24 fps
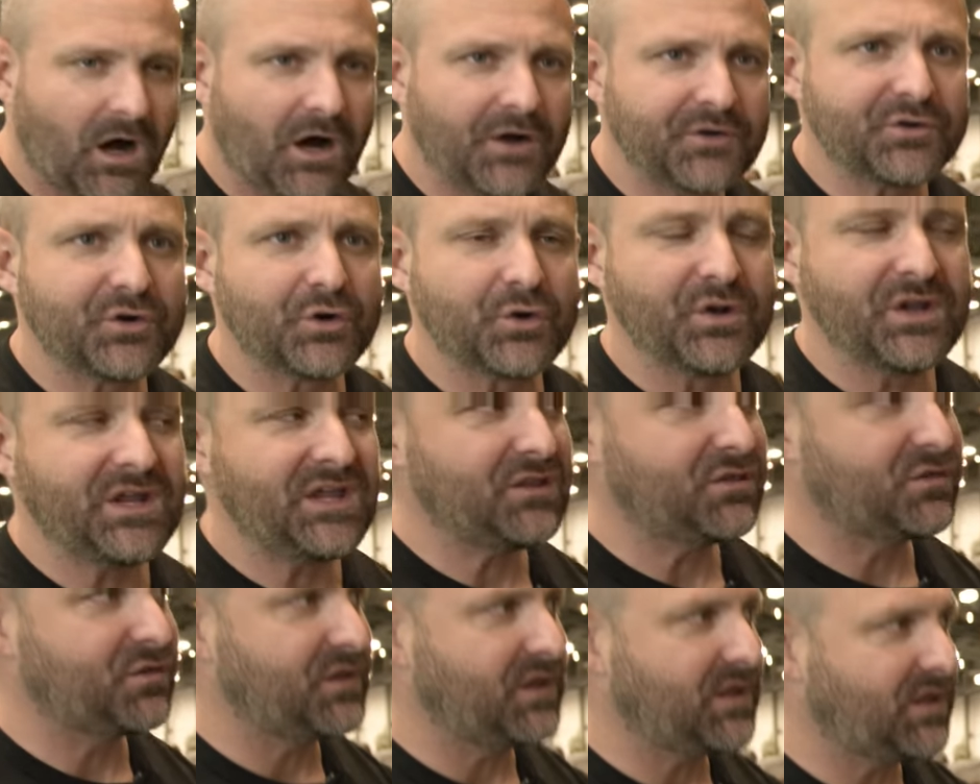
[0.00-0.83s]

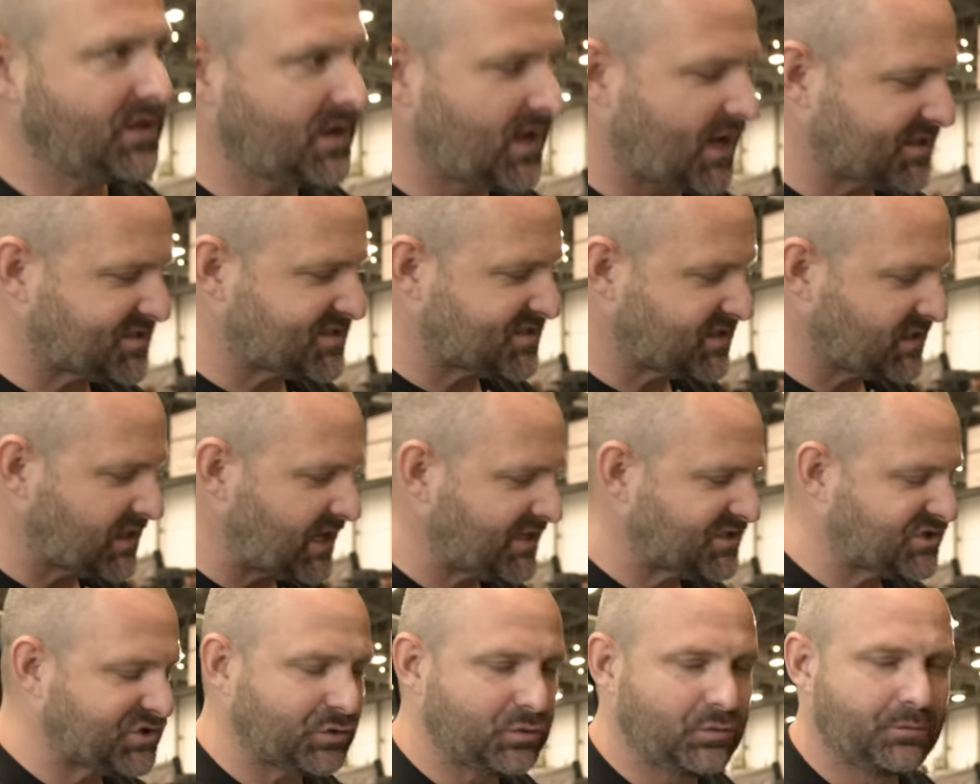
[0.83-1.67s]
Underneath the
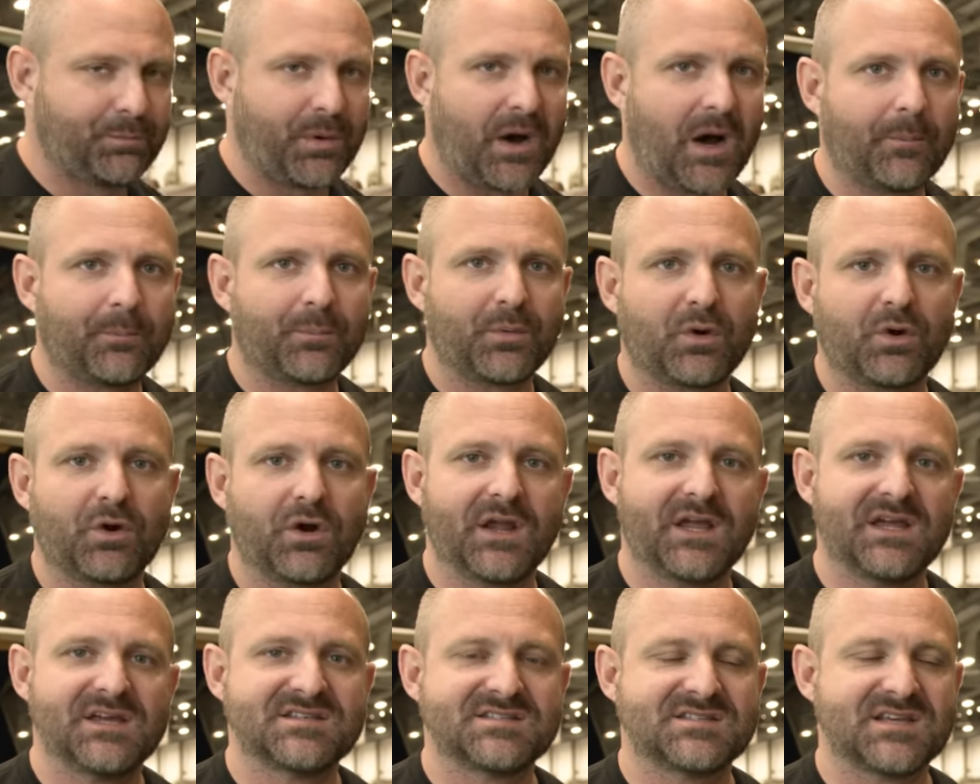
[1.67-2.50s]
CA-tuned
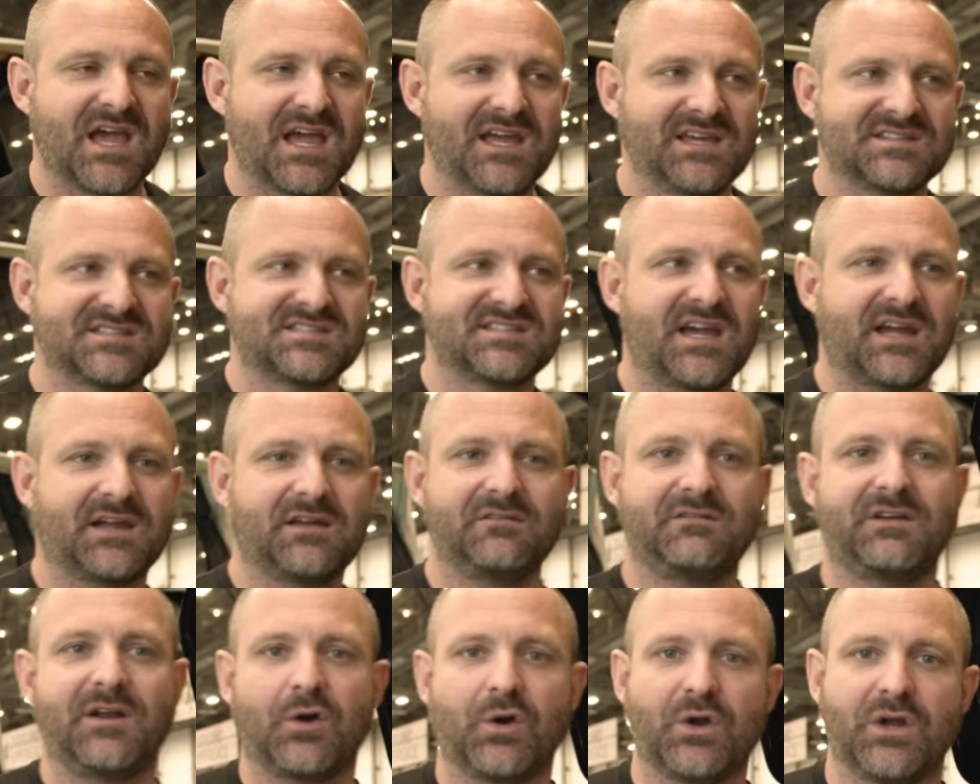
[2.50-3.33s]
bumper is a
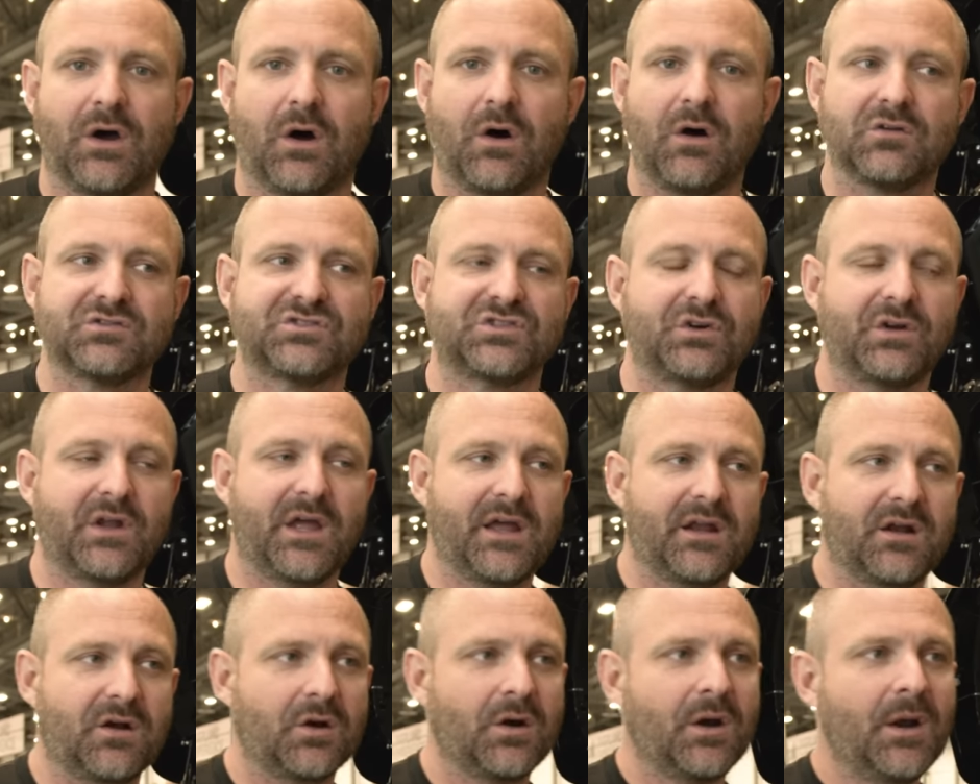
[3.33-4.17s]
secondary
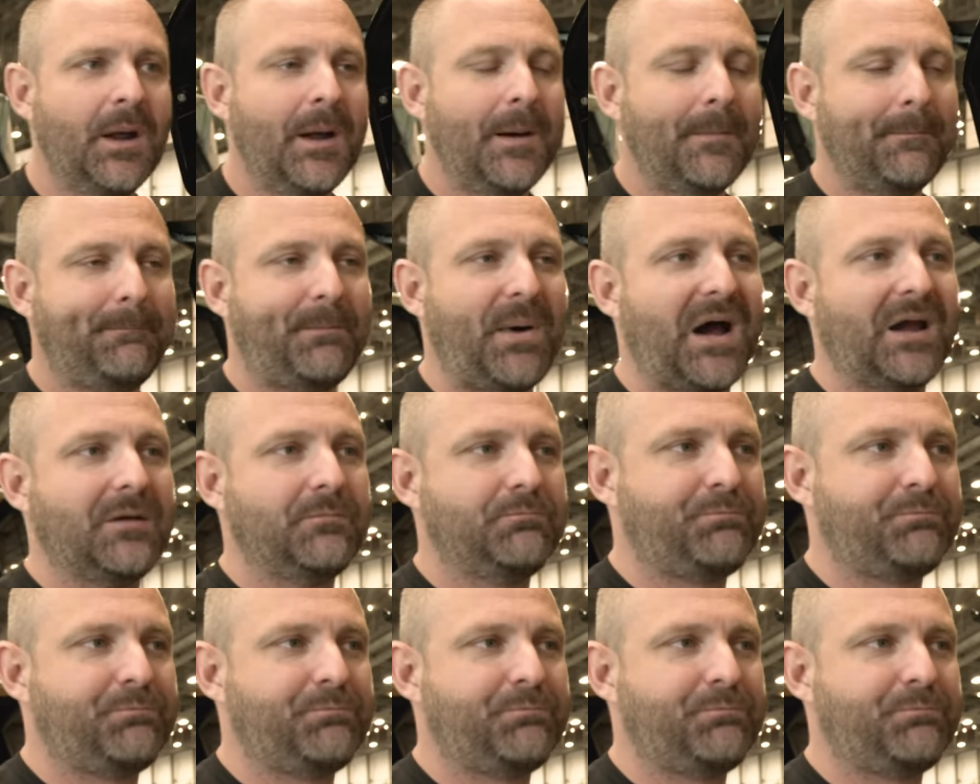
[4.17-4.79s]
alternator by